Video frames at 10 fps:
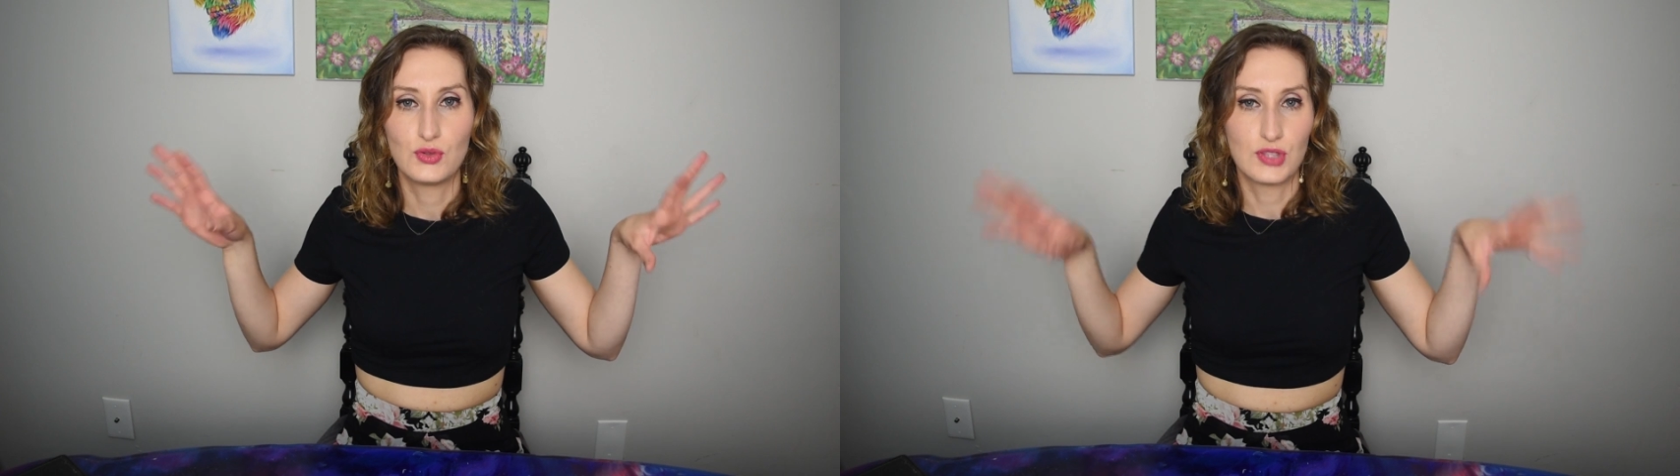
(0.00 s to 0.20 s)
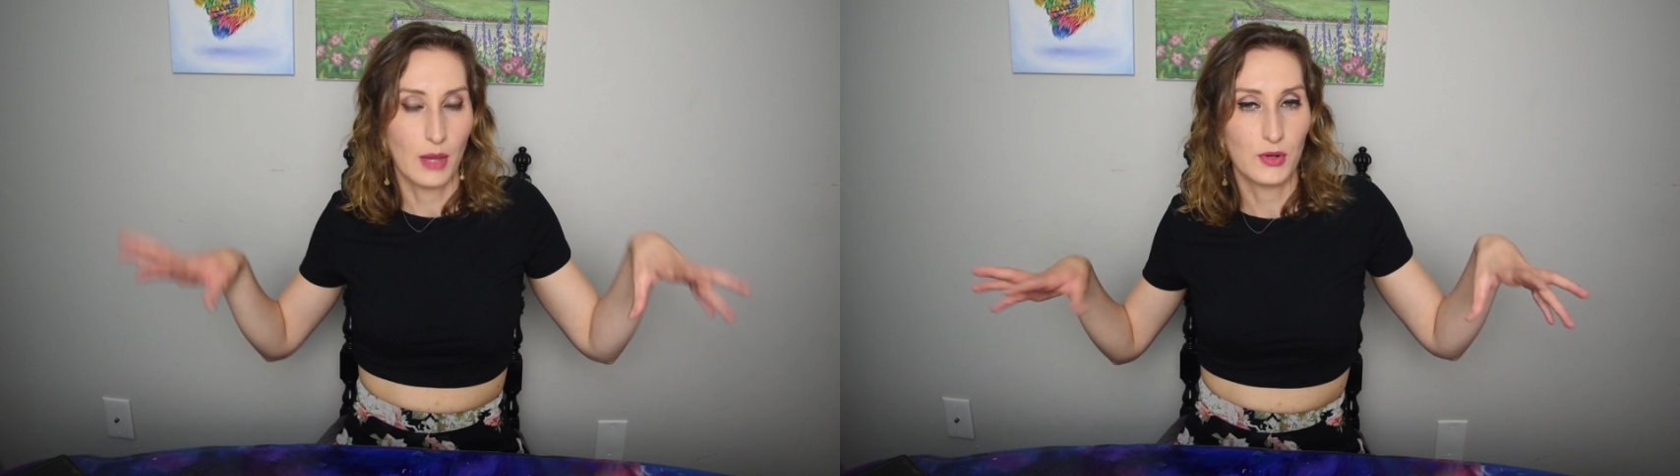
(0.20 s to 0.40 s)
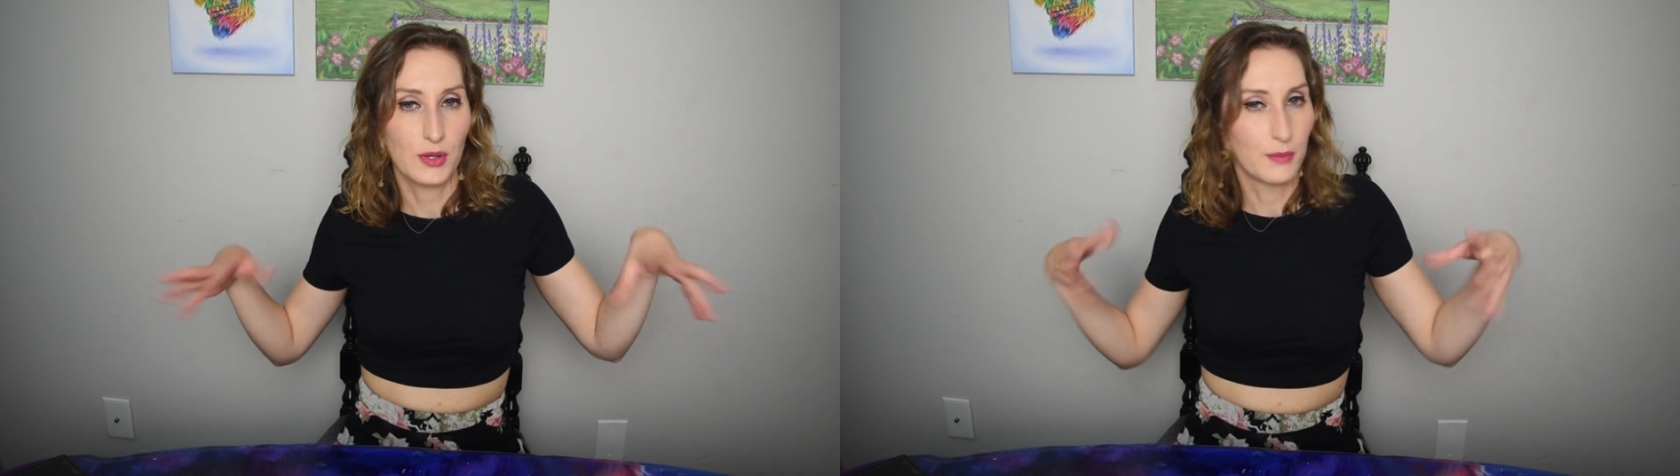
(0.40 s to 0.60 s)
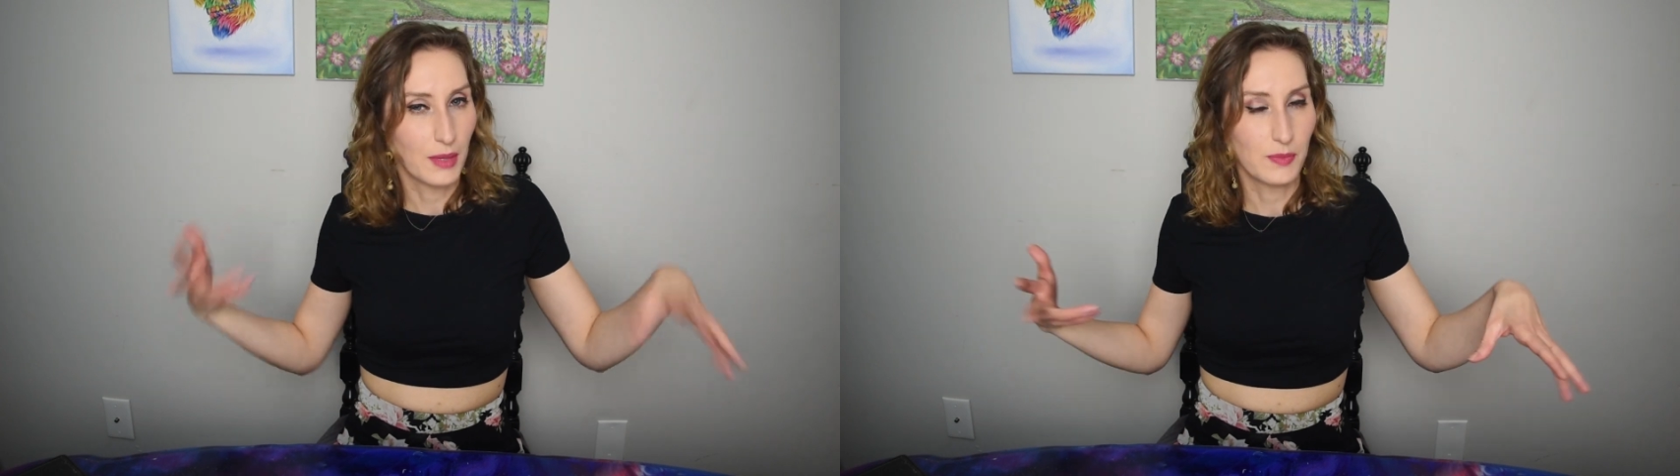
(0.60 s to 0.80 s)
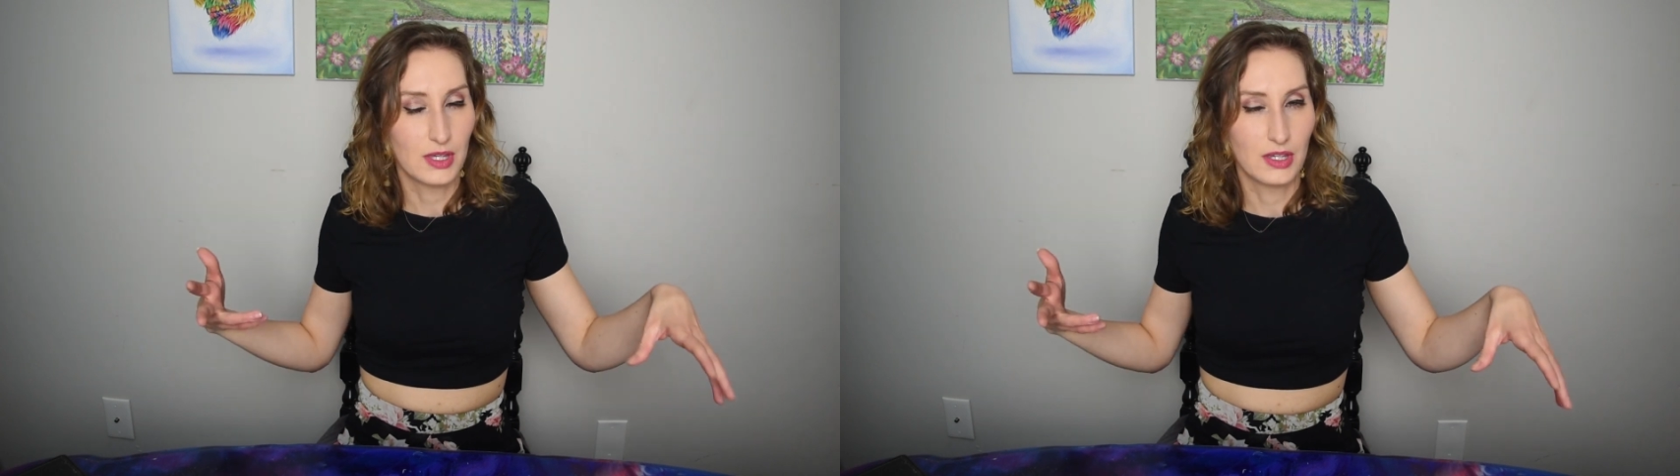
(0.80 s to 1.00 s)
separate
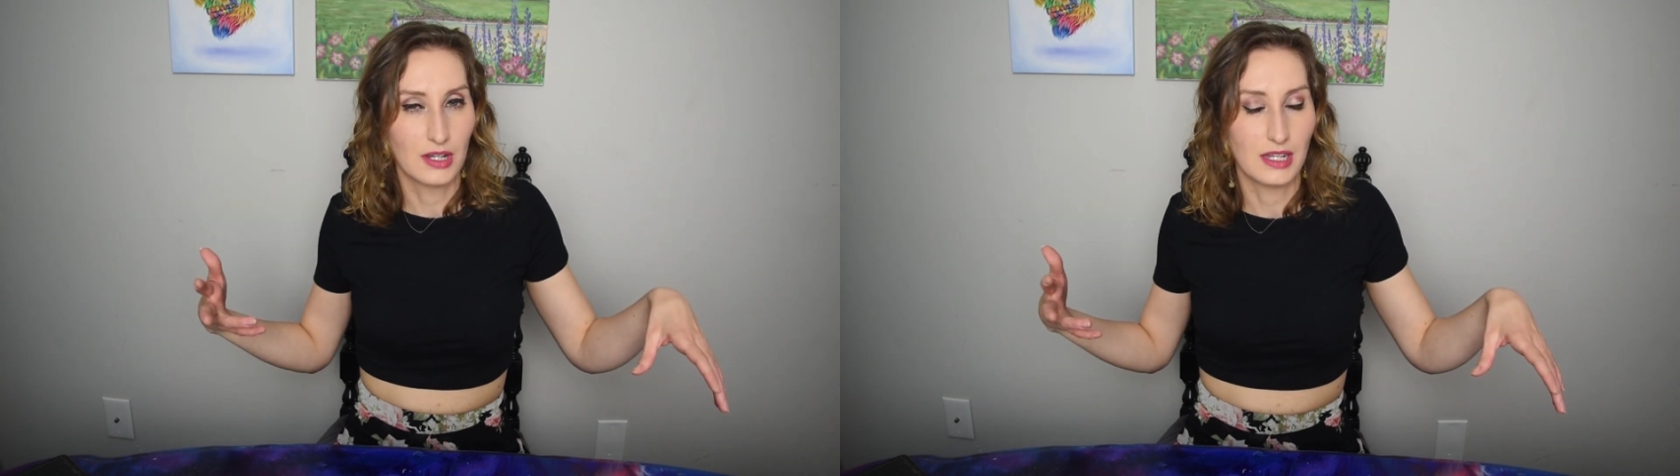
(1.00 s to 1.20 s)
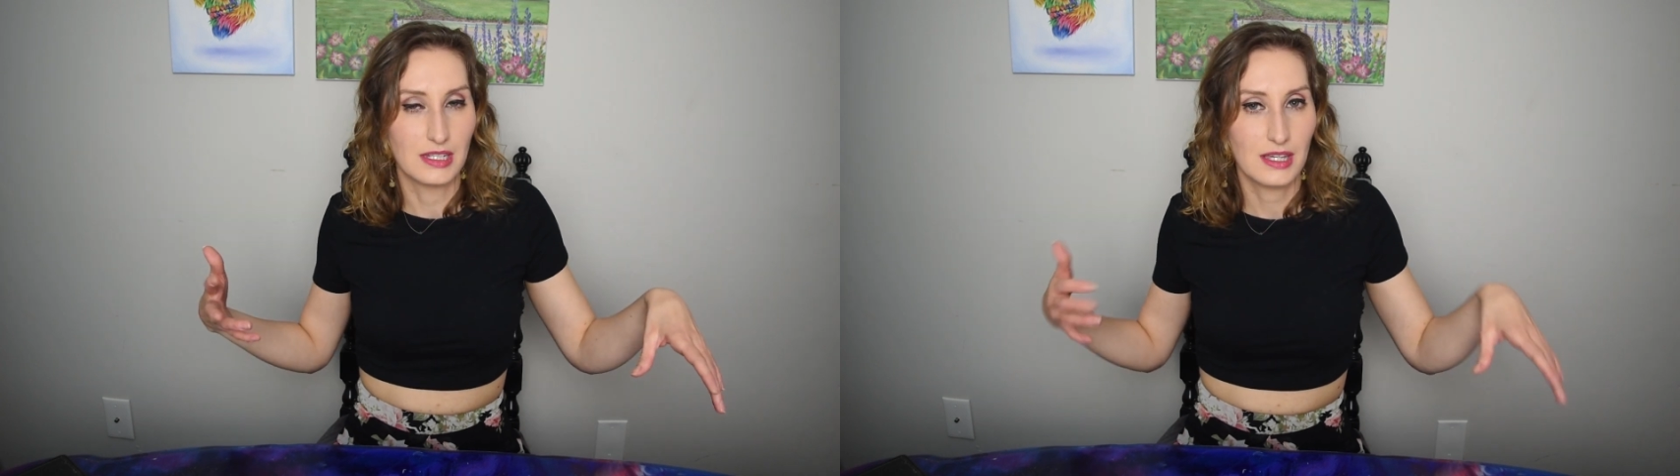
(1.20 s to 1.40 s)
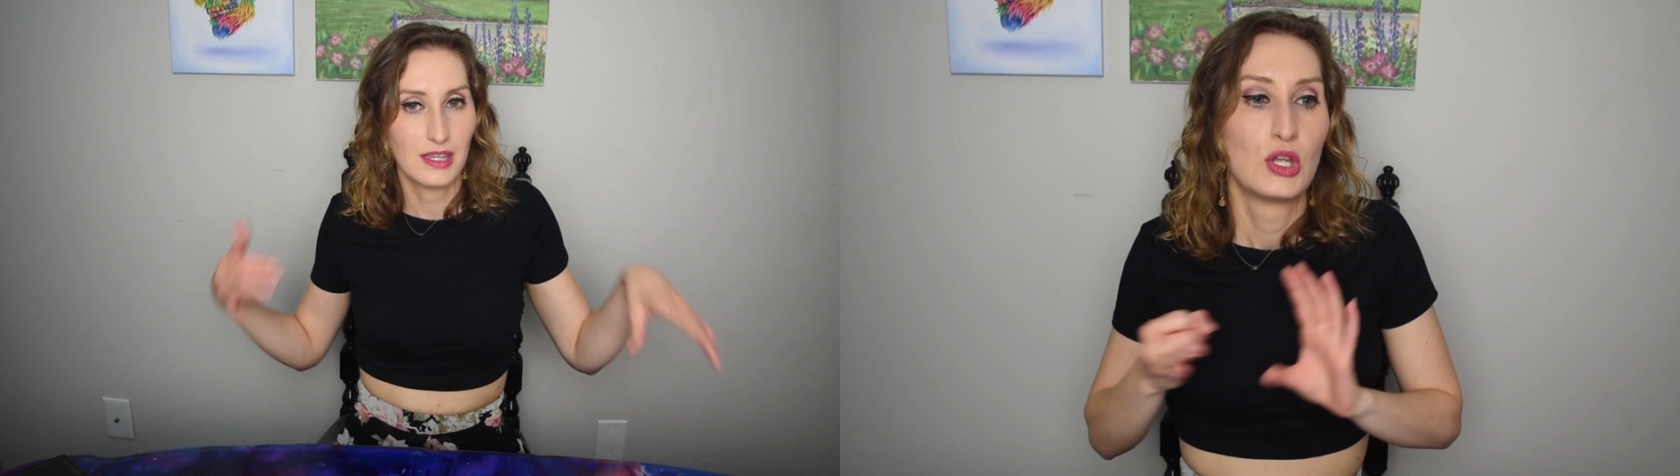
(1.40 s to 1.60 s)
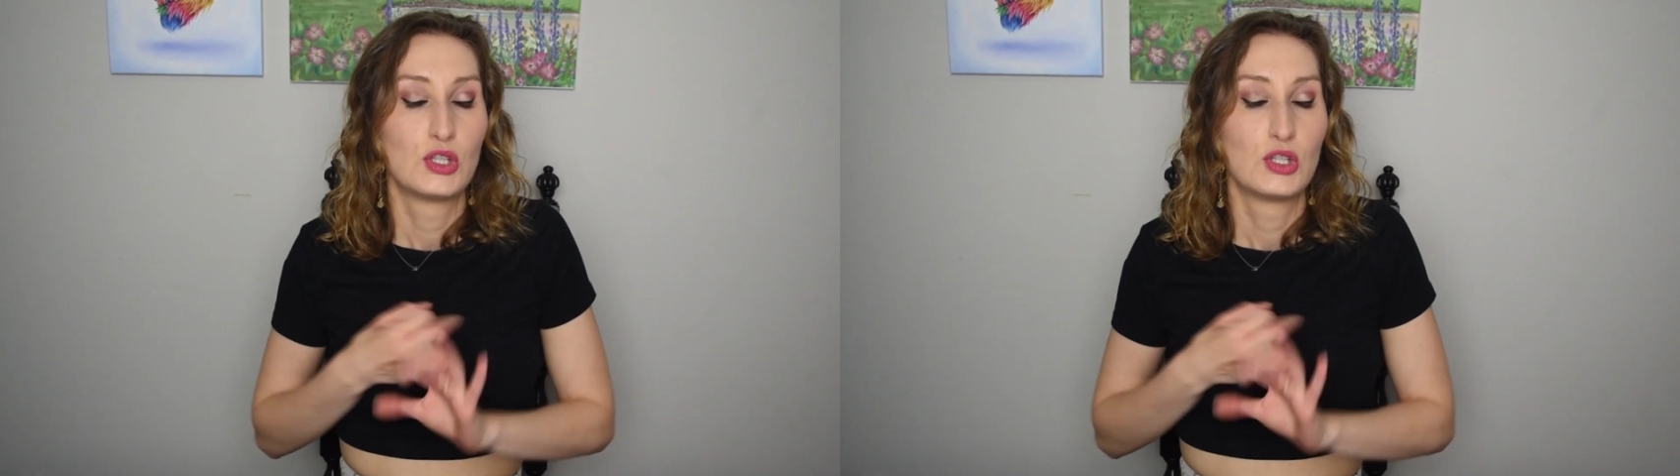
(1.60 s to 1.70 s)
might be a good idea.